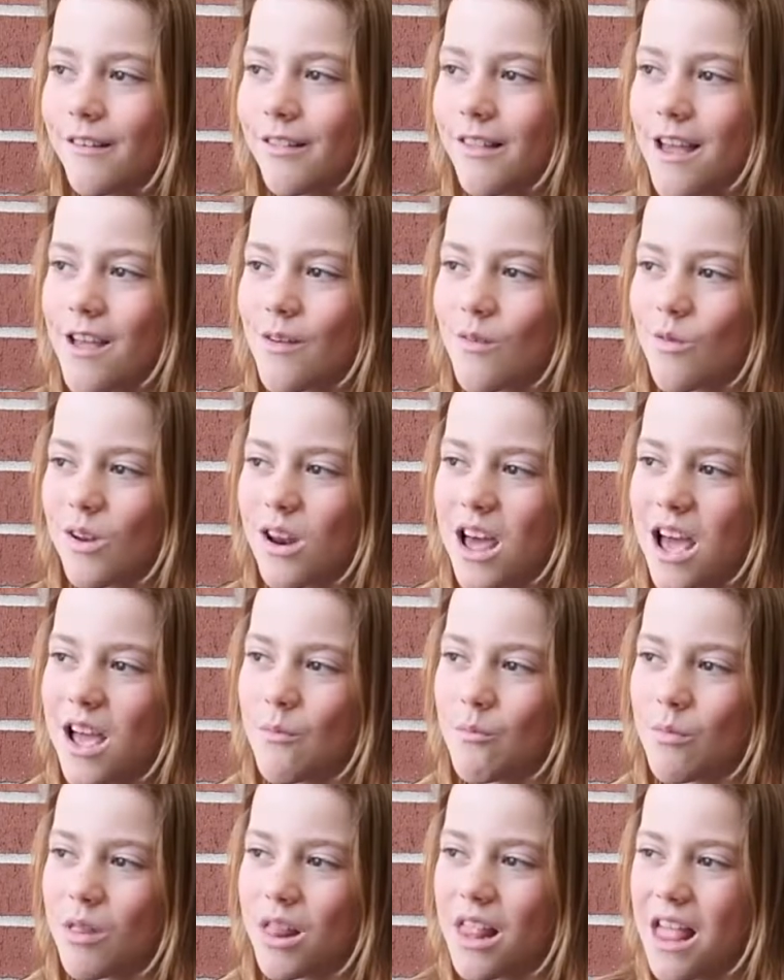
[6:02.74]
Like when
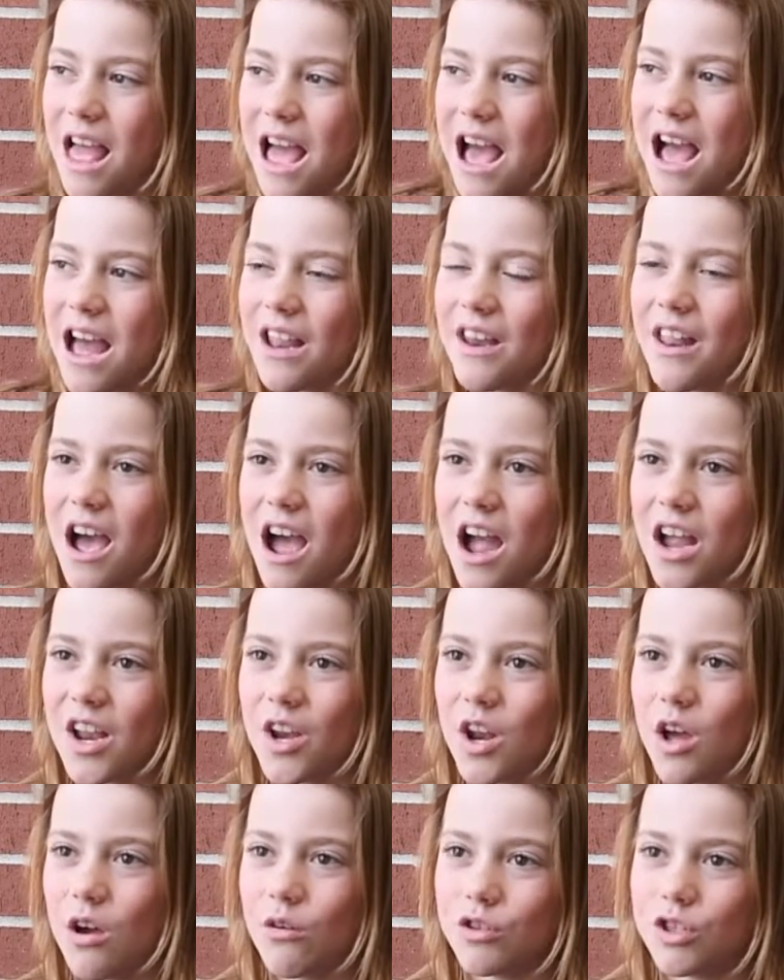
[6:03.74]
I'm sad, I
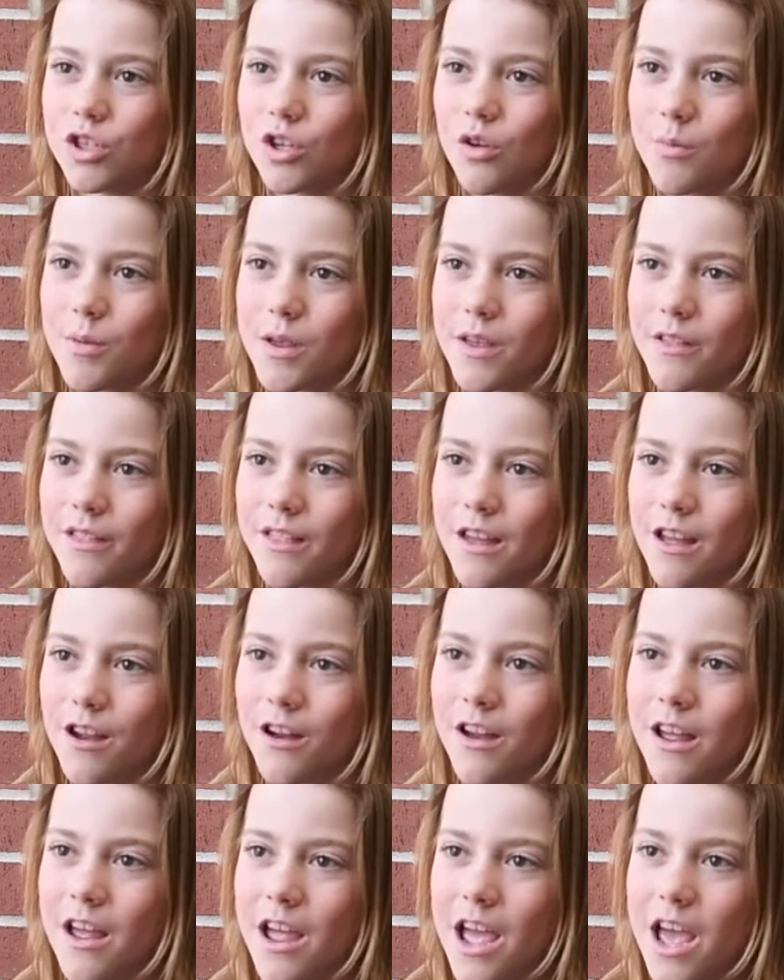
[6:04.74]
know she'll be
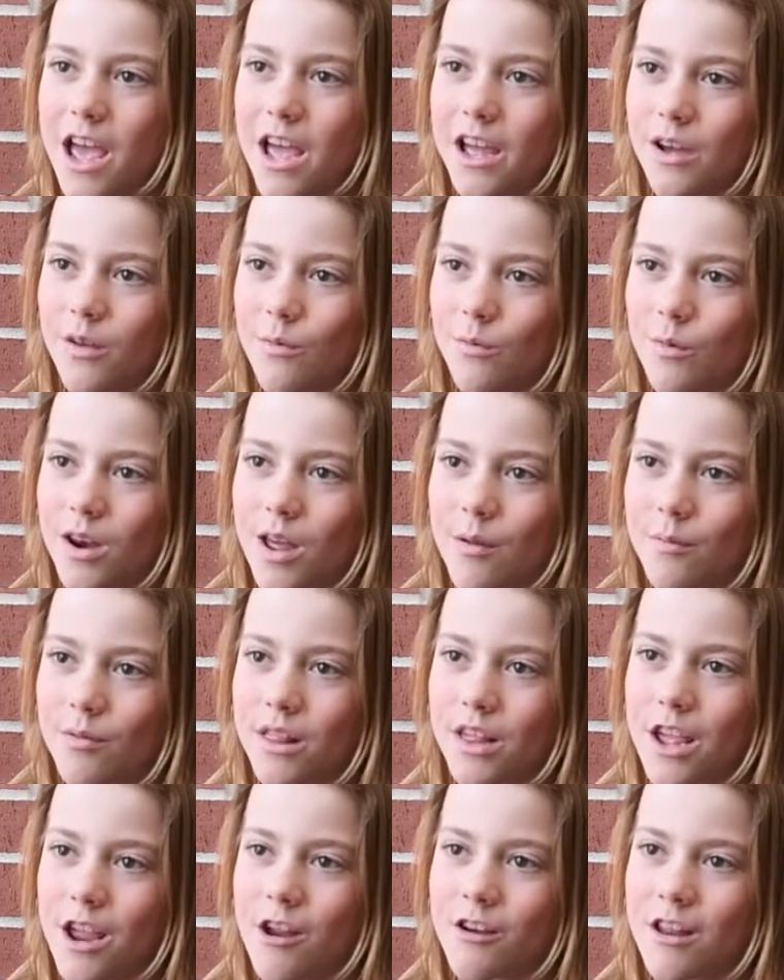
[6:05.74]
there, and when I'm
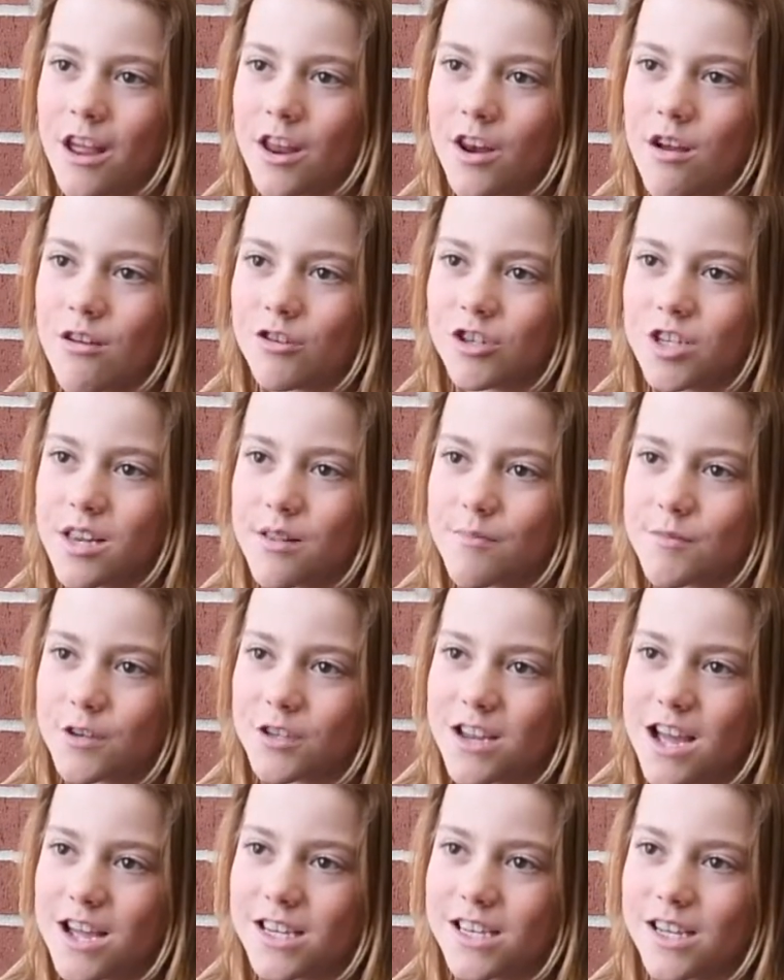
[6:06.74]
scared, I know she's
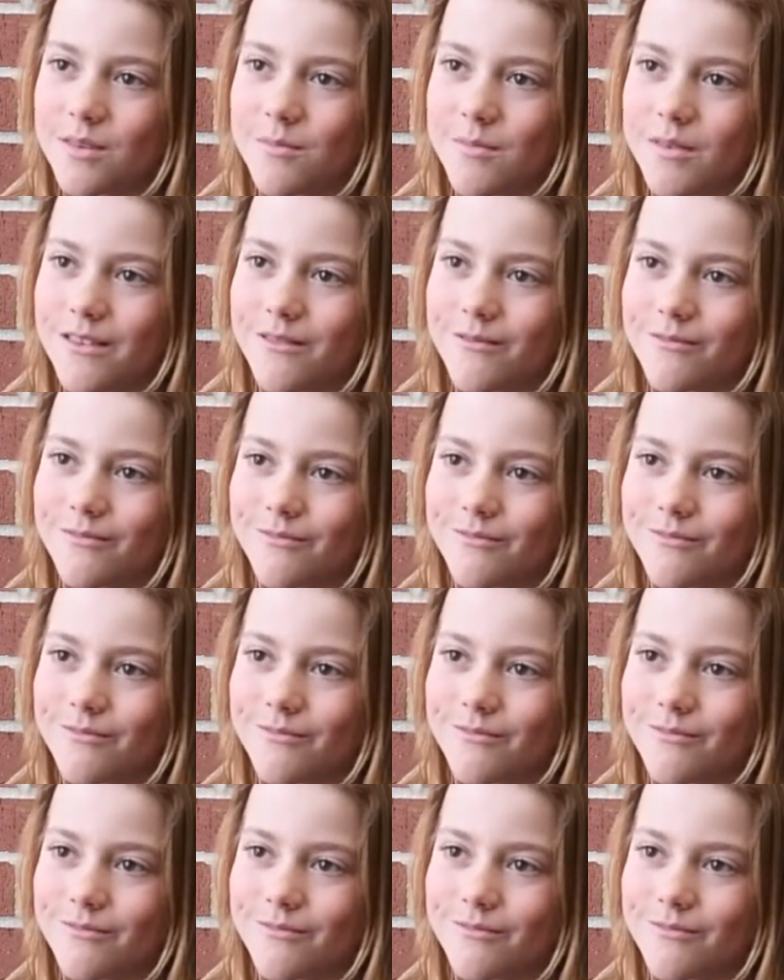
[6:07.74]
protecting me.